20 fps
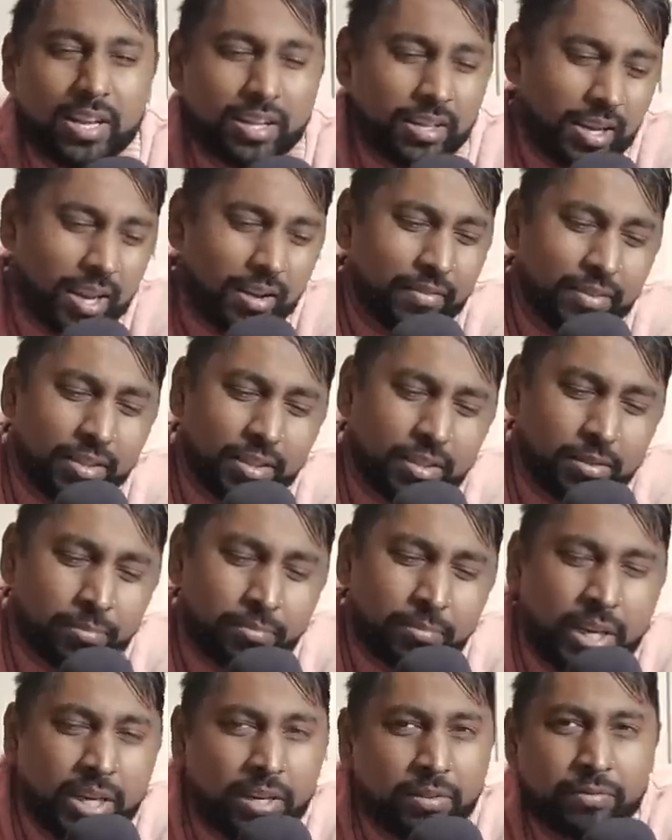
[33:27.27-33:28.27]
You have little
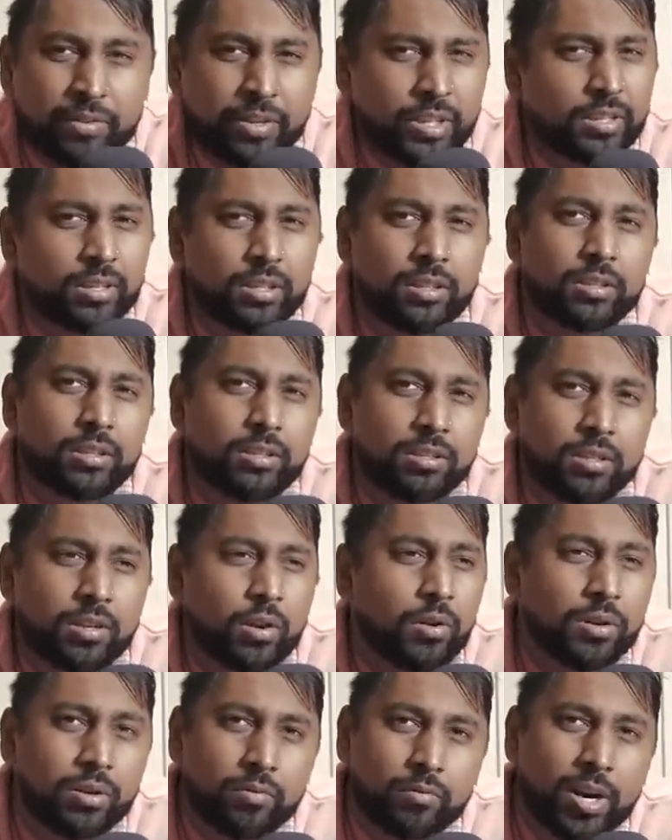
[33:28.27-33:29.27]
mini vehicles
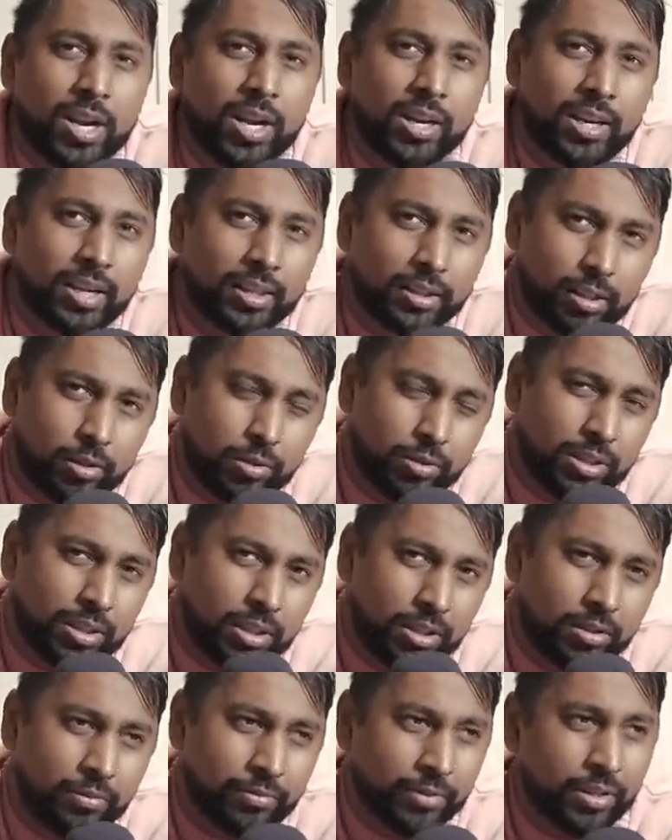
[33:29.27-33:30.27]
going around, like those
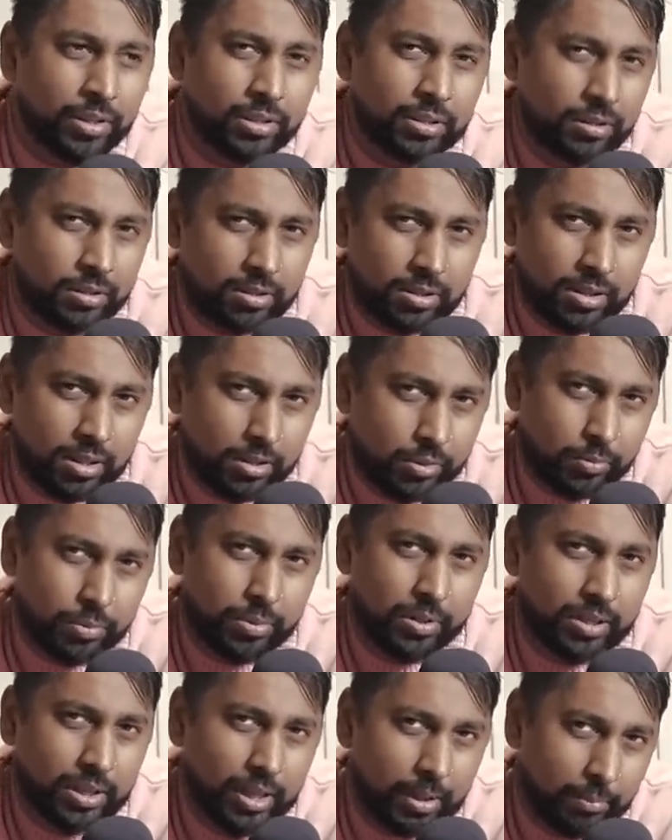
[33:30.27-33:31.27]
little vehicles that you
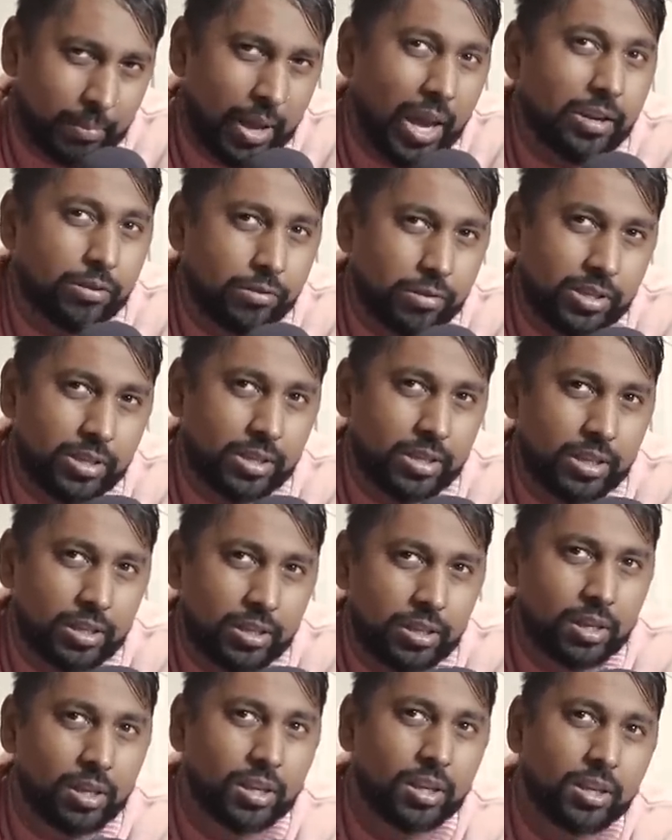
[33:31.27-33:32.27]
put like batteries in.